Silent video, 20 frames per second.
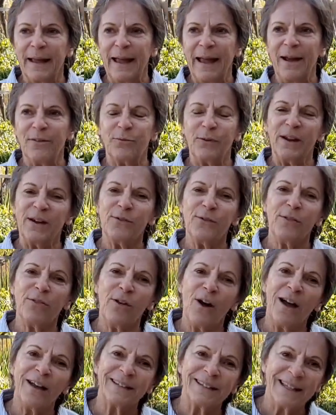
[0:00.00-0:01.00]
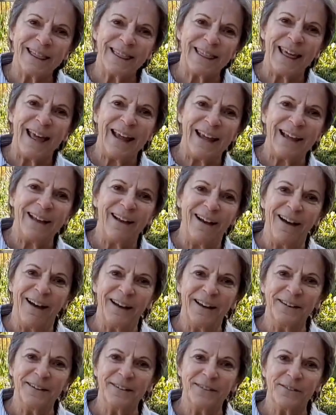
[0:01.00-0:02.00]
Have we ever thought to thank
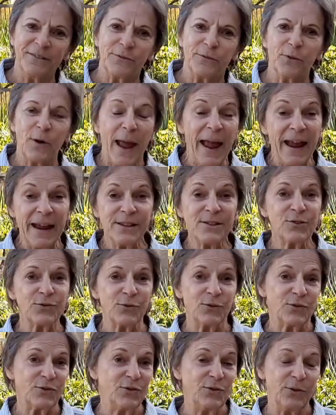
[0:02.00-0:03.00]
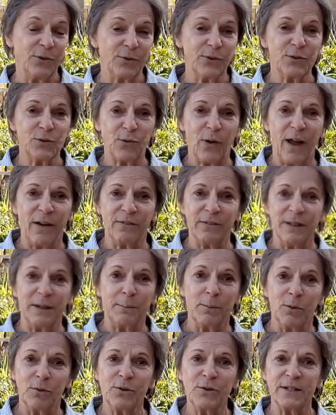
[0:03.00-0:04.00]
God for answers to those traveling
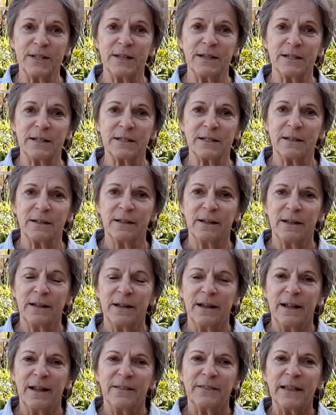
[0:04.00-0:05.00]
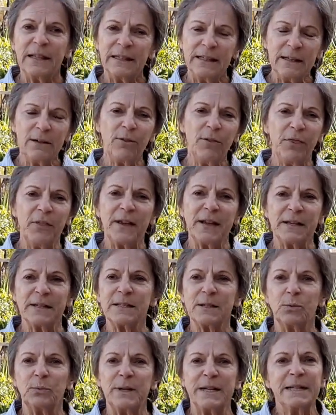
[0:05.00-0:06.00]
mercies, the little things
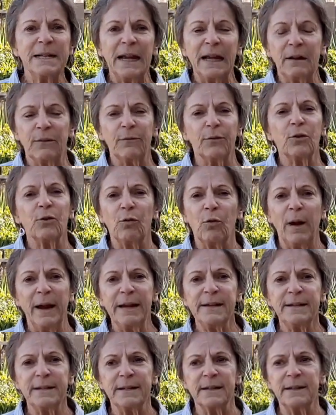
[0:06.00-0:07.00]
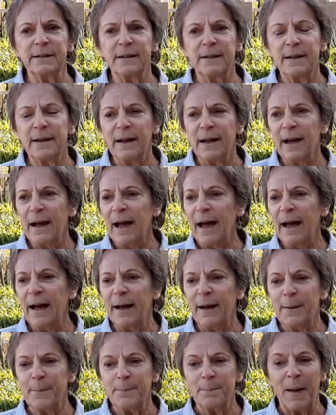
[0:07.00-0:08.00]
that we take for granted.
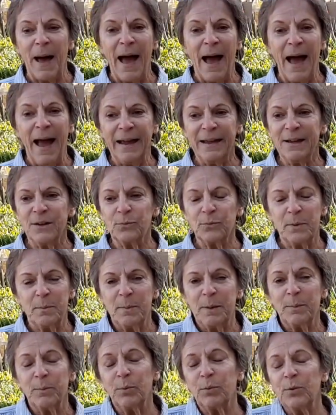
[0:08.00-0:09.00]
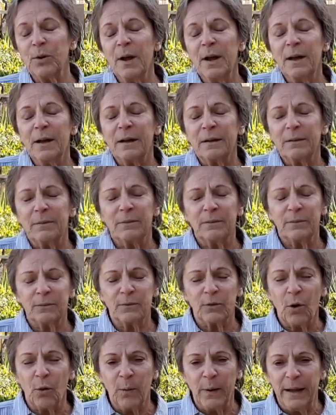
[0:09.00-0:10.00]
Um, I can remember
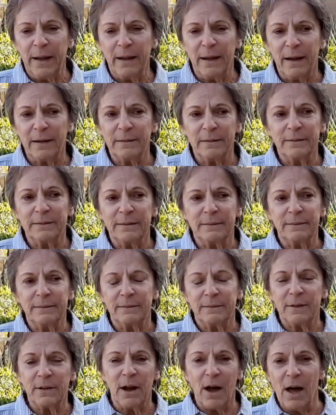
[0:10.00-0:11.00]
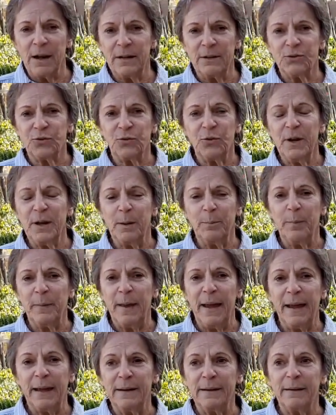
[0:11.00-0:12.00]
going on a trip
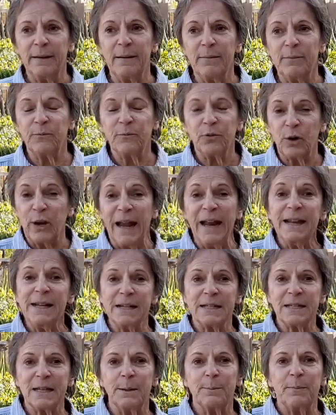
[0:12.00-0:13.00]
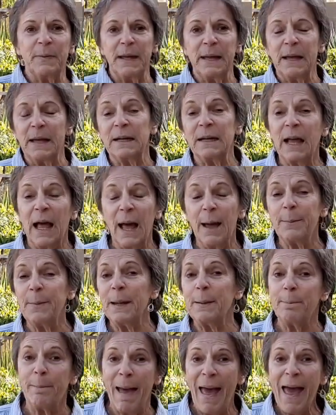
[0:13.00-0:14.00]
and forgetting something and
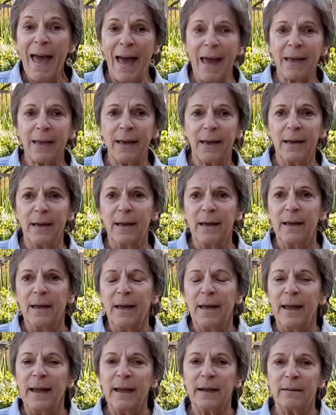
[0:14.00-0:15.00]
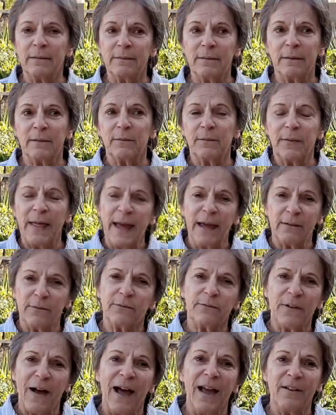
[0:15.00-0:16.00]
coming back and that
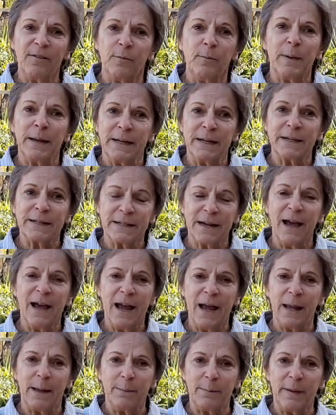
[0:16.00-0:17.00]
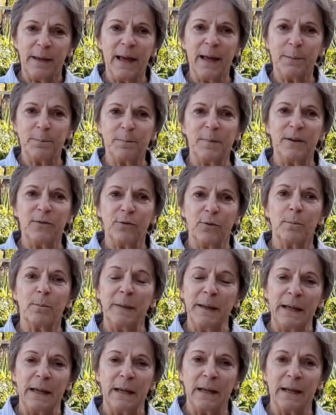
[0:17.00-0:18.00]
five minute time kept me from
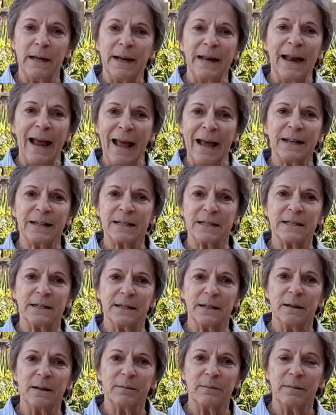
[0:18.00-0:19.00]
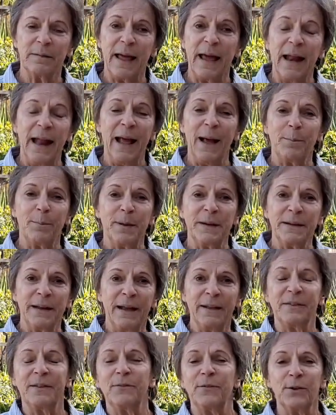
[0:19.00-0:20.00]
being in an accident that happened
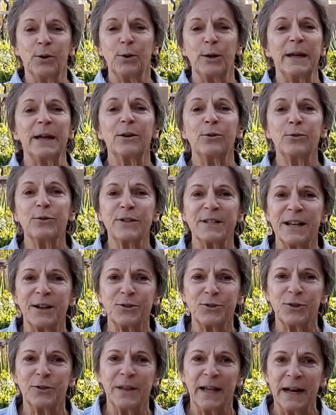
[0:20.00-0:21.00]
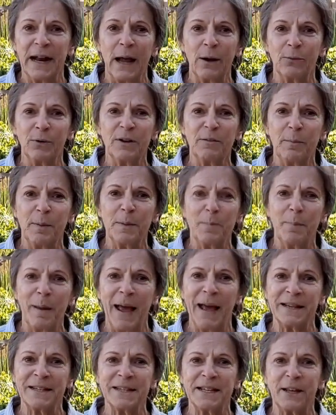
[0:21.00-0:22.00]
at the very intersection that I would have been
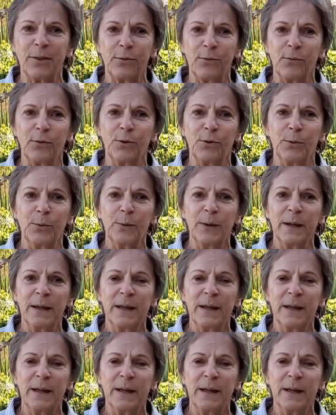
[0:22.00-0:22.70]
passing through.